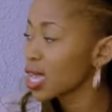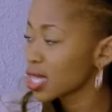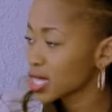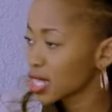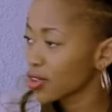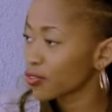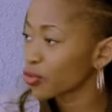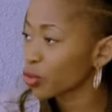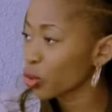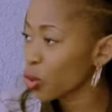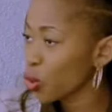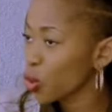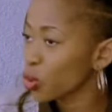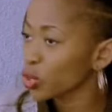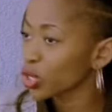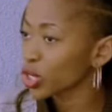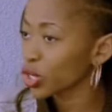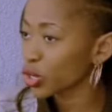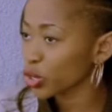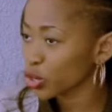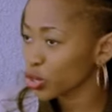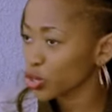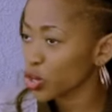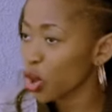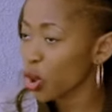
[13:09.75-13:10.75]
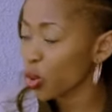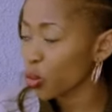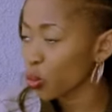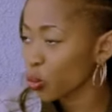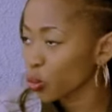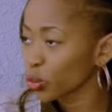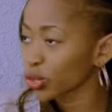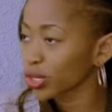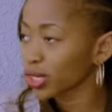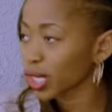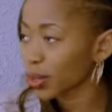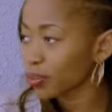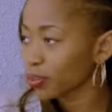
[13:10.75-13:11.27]
they've recorded a song
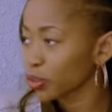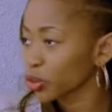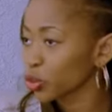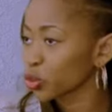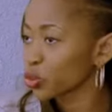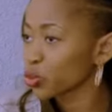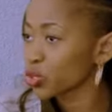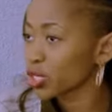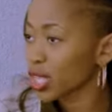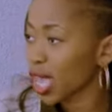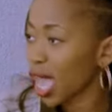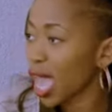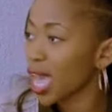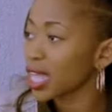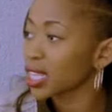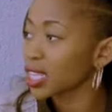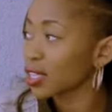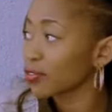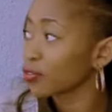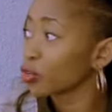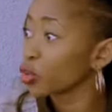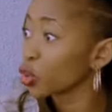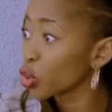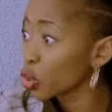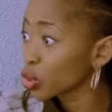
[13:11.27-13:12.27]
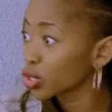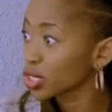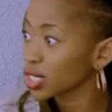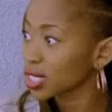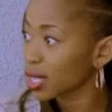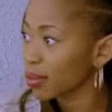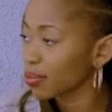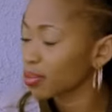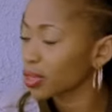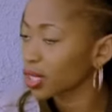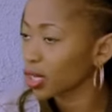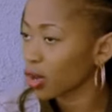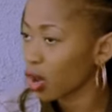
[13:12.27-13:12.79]
with that producer and they've learned
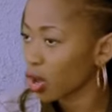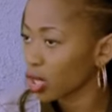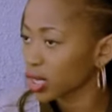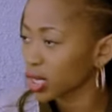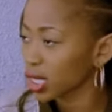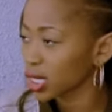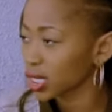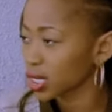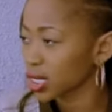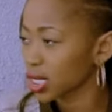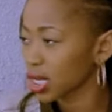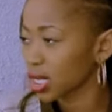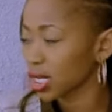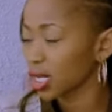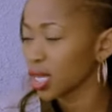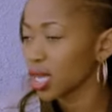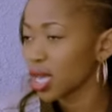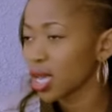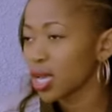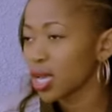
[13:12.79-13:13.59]
something on that day.